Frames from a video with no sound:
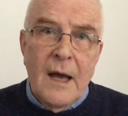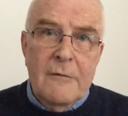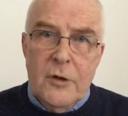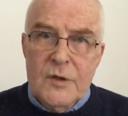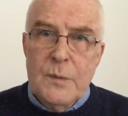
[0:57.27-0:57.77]

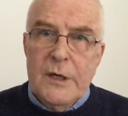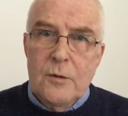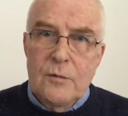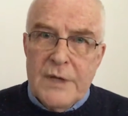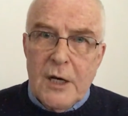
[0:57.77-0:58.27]
Of course, we
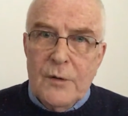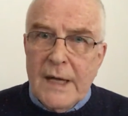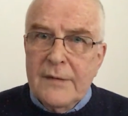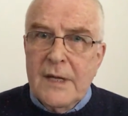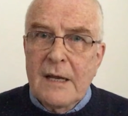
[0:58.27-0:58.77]
all know
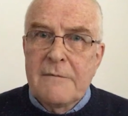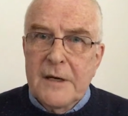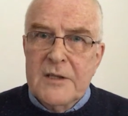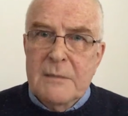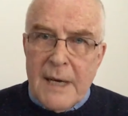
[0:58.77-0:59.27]
that the
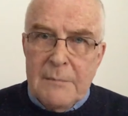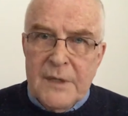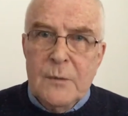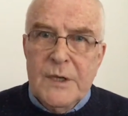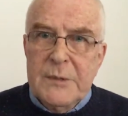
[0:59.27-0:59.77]
First
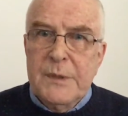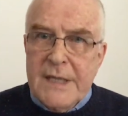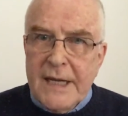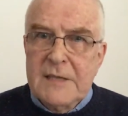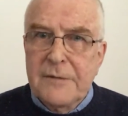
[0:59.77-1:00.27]
Amendment, which
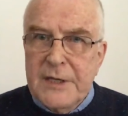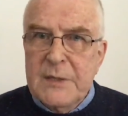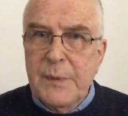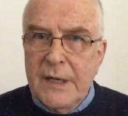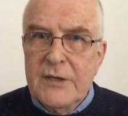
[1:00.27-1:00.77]
protects free
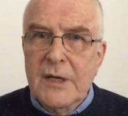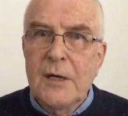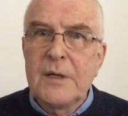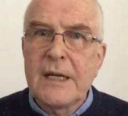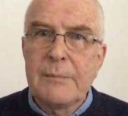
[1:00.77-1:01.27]
speech,
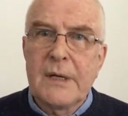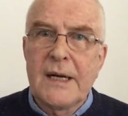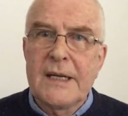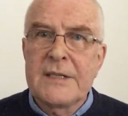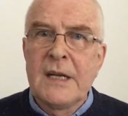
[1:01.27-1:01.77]
only
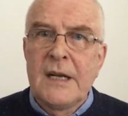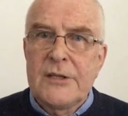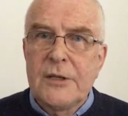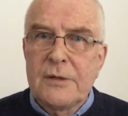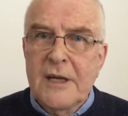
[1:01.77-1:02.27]
applies
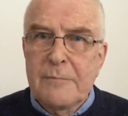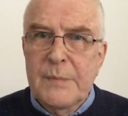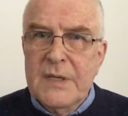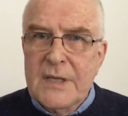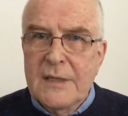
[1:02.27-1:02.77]
to
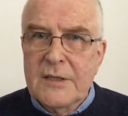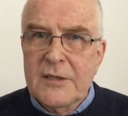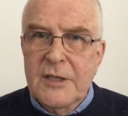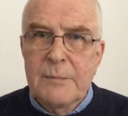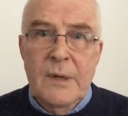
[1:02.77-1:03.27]
government
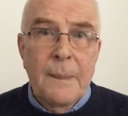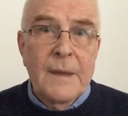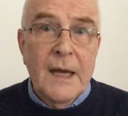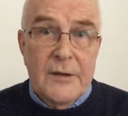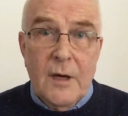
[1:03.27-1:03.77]
censorship
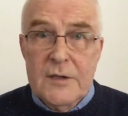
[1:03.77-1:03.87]
and